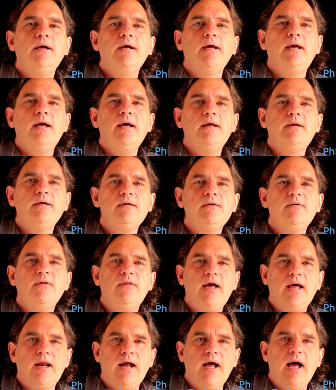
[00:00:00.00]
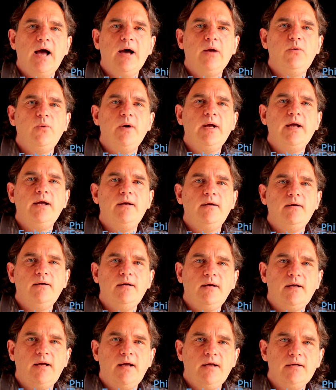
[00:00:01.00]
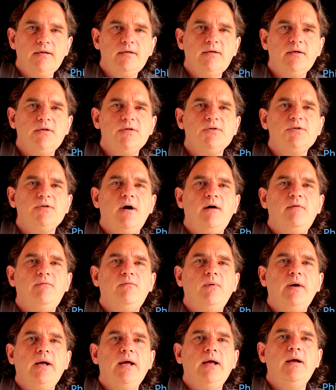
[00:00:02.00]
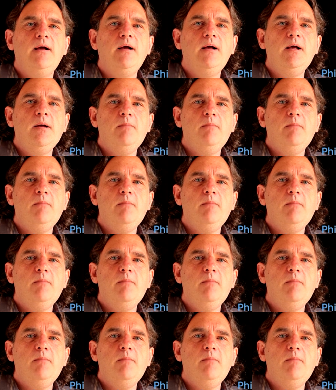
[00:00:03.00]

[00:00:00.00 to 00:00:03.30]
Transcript: get into that hardware, get into the software,